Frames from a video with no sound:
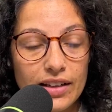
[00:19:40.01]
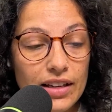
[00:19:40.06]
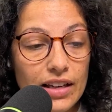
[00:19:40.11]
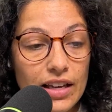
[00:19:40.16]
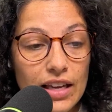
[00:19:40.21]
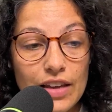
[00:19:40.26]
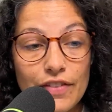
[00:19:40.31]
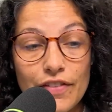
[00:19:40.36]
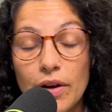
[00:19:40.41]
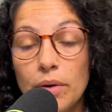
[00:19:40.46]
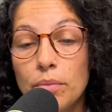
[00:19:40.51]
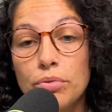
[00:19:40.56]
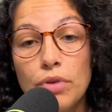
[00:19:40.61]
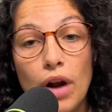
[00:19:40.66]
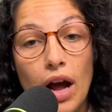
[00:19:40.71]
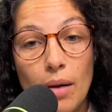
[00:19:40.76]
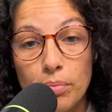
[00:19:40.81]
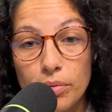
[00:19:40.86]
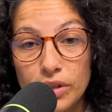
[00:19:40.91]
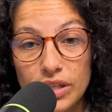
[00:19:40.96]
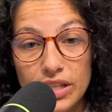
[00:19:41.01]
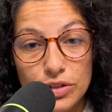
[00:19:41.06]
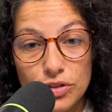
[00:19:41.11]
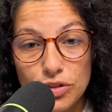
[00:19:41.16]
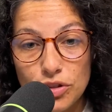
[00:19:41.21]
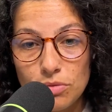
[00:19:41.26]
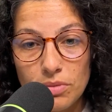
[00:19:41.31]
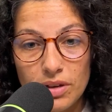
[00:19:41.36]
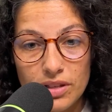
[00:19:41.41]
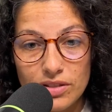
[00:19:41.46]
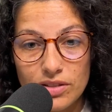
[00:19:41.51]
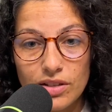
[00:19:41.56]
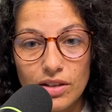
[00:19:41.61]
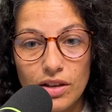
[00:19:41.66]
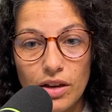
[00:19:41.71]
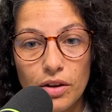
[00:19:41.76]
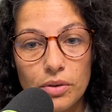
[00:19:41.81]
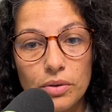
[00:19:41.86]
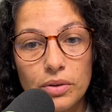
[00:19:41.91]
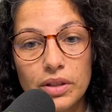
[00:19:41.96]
He found property 2 months ago.